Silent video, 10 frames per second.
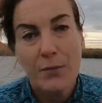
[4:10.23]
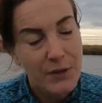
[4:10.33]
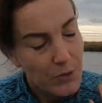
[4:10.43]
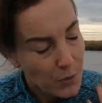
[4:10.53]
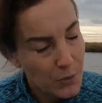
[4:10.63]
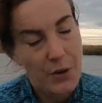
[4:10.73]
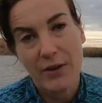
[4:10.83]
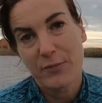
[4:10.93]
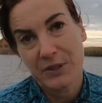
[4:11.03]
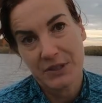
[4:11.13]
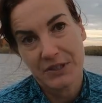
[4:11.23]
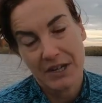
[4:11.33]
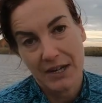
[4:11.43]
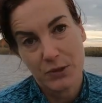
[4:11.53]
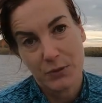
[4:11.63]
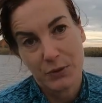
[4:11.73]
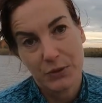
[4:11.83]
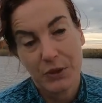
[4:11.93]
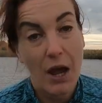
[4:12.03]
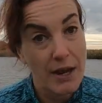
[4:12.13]
We all have busy schedules,
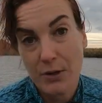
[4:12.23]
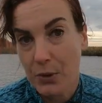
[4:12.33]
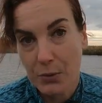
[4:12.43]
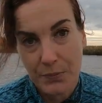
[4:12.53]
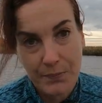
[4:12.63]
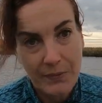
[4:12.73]
I know.